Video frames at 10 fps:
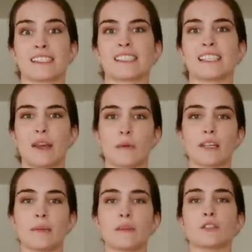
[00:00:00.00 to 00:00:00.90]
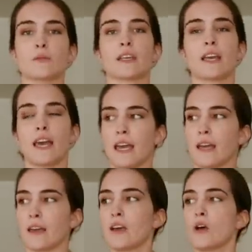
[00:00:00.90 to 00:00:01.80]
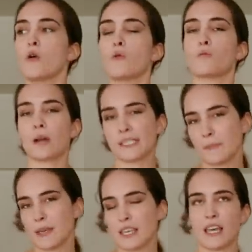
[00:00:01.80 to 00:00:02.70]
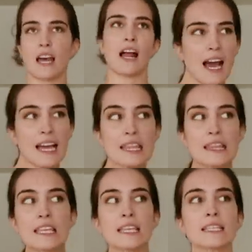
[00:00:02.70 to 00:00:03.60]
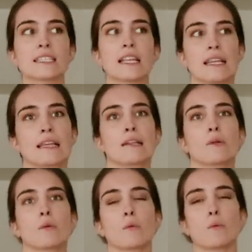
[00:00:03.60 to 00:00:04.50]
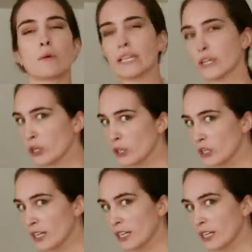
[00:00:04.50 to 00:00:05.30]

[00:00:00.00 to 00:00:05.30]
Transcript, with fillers: because today we're gonna be doing a Recipe that I think's a little weird.